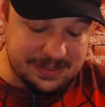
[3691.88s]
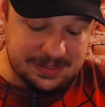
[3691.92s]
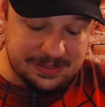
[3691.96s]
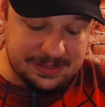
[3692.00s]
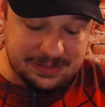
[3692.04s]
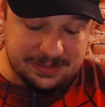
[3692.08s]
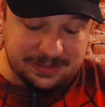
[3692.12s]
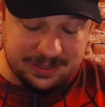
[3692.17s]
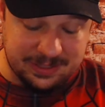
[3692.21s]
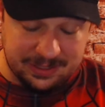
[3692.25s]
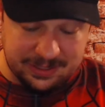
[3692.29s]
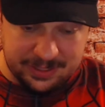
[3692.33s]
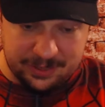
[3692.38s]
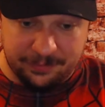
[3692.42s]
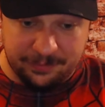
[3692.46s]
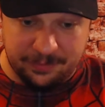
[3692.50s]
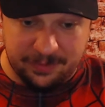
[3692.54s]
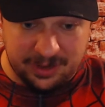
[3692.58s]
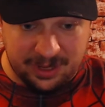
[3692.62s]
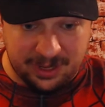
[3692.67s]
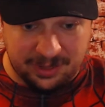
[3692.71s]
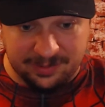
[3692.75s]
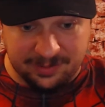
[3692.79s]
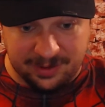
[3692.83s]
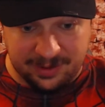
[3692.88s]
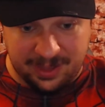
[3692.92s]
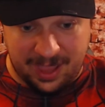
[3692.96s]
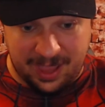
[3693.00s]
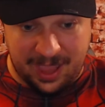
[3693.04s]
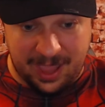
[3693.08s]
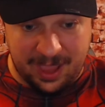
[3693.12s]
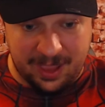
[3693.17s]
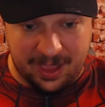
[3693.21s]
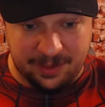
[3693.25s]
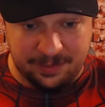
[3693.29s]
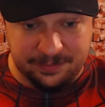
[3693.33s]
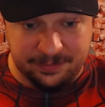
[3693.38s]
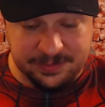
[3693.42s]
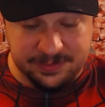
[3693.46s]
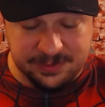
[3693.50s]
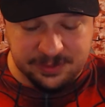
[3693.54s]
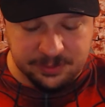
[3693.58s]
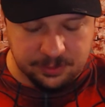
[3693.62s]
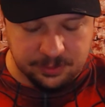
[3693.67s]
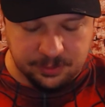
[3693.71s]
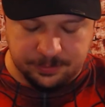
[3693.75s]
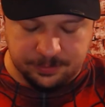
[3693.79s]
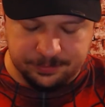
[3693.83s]
The different color
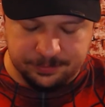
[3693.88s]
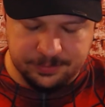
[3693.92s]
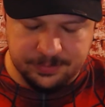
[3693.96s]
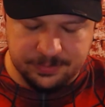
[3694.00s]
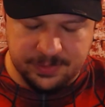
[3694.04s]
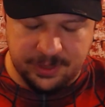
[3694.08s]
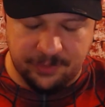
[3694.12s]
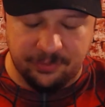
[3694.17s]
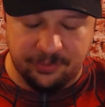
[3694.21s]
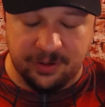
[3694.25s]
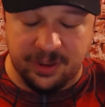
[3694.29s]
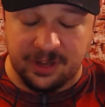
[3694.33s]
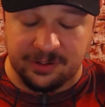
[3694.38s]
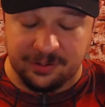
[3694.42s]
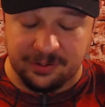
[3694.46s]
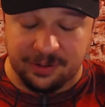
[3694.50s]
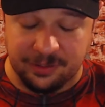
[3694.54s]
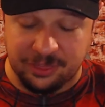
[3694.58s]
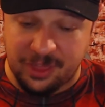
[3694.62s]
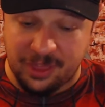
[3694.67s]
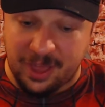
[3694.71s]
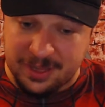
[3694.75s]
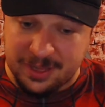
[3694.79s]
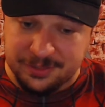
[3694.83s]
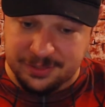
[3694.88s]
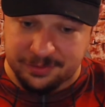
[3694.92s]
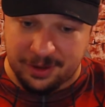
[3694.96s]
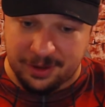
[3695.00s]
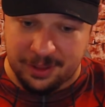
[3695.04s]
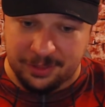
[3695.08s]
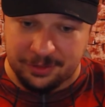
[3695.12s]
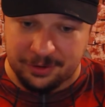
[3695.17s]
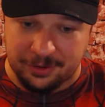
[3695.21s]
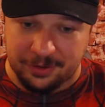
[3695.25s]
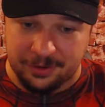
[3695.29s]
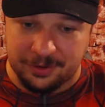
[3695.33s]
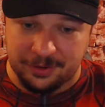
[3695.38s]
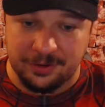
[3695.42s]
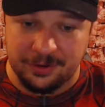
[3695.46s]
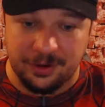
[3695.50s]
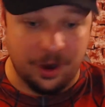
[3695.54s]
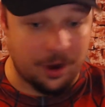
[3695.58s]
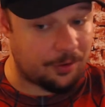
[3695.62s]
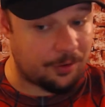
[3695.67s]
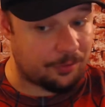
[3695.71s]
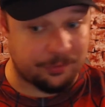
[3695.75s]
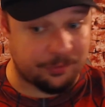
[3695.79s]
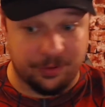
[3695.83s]
calves, or different color thighs rather,
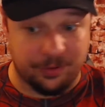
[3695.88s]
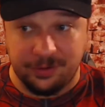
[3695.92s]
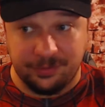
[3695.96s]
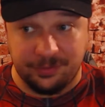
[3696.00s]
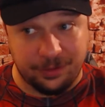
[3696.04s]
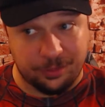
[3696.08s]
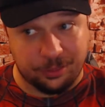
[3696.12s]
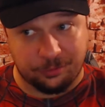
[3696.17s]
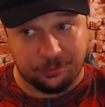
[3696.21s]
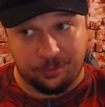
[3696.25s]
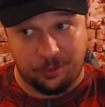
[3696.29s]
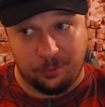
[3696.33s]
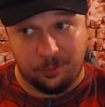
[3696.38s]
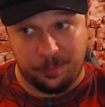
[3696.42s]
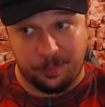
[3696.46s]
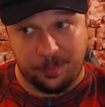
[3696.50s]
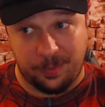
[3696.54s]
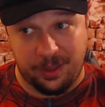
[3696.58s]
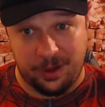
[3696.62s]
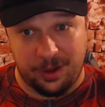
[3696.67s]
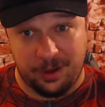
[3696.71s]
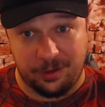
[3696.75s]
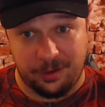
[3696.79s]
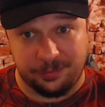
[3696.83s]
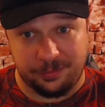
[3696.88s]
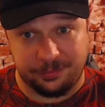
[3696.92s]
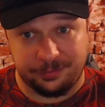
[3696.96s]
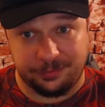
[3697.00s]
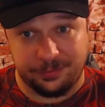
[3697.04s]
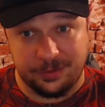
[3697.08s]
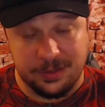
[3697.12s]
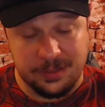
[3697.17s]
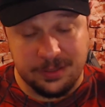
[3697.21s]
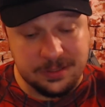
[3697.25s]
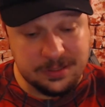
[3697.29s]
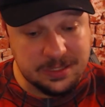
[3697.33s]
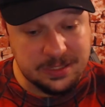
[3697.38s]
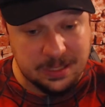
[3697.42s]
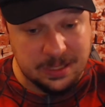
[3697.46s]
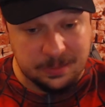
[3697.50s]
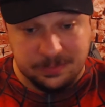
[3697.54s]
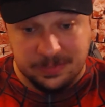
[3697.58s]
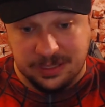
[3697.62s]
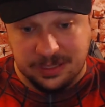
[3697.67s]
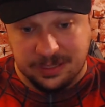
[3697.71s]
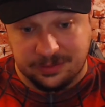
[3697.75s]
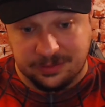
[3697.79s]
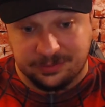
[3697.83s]
are really throwing me off. I'm
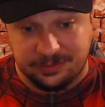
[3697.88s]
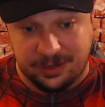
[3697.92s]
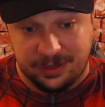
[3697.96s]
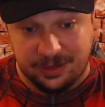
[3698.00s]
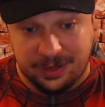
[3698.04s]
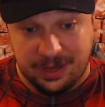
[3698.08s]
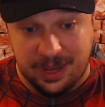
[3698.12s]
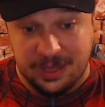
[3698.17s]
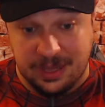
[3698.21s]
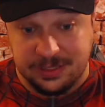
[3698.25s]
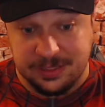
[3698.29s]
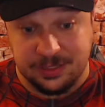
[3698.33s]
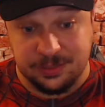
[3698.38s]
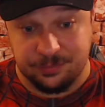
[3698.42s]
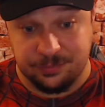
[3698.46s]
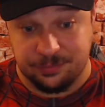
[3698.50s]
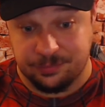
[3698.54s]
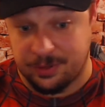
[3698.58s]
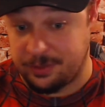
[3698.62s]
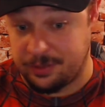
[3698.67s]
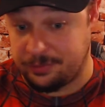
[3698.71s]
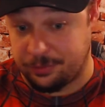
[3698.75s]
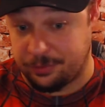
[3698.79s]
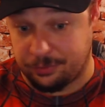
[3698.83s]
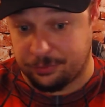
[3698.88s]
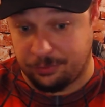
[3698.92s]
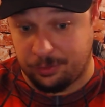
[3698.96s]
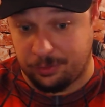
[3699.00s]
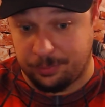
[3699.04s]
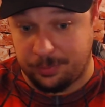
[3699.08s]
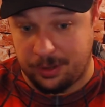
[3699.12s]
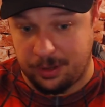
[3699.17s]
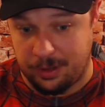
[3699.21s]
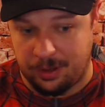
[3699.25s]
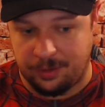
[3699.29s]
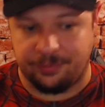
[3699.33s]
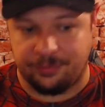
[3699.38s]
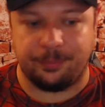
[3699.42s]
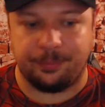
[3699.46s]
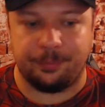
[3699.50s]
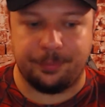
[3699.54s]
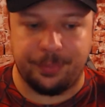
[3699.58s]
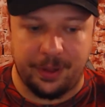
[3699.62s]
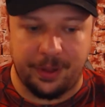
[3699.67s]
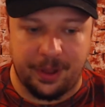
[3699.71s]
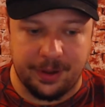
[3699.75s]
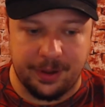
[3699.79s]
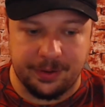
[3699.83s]
not going to lie to you guys, it's really throwing me off,
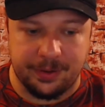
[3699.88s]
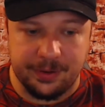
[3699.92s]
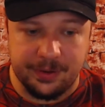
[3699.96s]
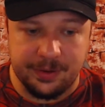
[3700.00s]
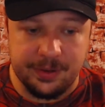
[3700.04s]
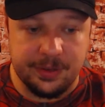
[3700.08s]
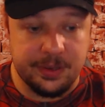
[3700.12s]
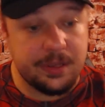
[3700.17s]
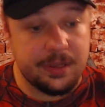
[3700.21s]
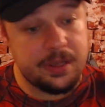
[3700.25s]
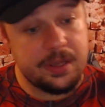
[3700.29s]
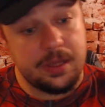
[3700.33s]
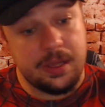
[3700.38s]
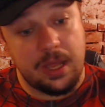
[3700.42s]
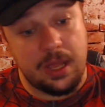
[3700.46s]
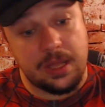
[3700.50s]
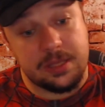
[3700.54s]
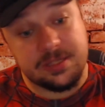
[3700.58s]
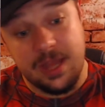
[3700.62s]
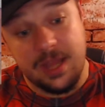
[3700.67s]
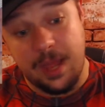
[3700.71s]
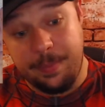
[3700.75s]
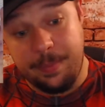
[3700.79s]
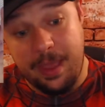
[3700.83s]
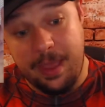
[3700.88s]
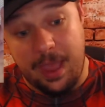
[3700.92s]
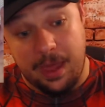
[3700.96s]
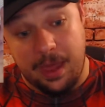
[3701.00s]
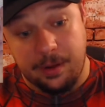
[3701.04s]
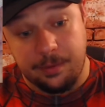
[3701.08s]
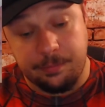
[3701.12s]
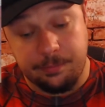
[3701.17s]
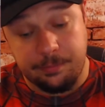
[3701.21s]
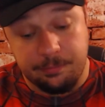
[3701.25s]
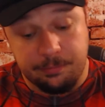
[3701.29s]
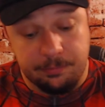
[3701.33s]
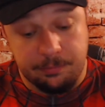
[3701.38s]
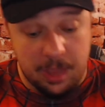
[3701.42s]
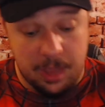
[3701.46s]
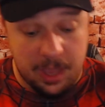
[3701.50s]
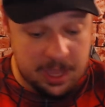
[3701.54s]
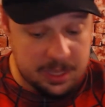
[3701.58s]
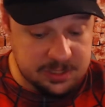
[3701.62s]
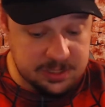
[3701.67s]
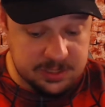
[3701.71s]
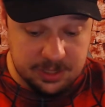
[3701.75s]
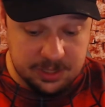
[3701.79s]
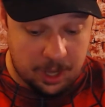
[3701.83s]
but it's not bad.
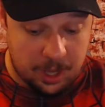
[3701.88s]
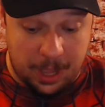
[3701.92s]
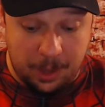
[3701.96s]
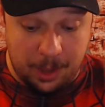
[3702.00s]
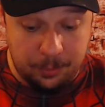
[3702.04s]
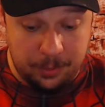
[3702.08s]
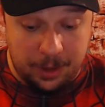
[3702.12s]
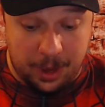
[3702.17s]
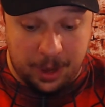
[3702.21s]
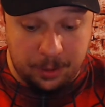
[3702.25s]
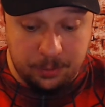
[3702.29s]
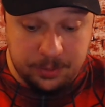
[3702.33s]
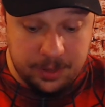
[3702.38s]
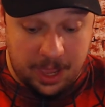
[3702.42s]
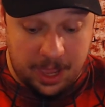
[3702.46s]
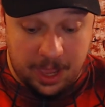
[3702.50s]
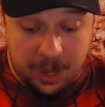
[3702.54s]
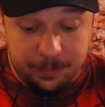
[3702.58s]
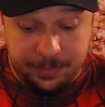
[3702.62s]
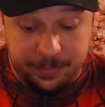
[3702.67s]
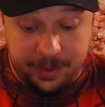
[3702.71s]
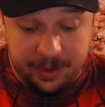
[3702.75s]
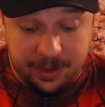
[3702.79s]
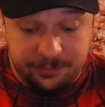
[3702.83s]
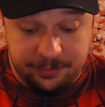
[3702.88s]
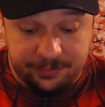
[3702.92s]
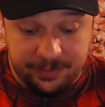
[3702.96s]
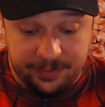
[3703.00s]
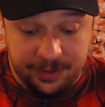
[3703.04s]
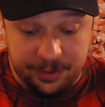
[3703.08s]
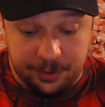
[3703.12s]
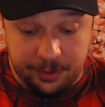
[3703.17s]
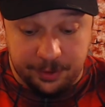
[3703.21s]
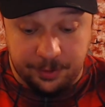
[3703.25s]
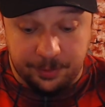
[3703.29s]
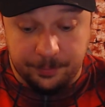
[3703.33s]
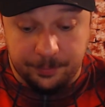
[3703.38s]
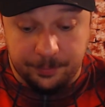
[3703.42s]
It's out and out, not a bad figure.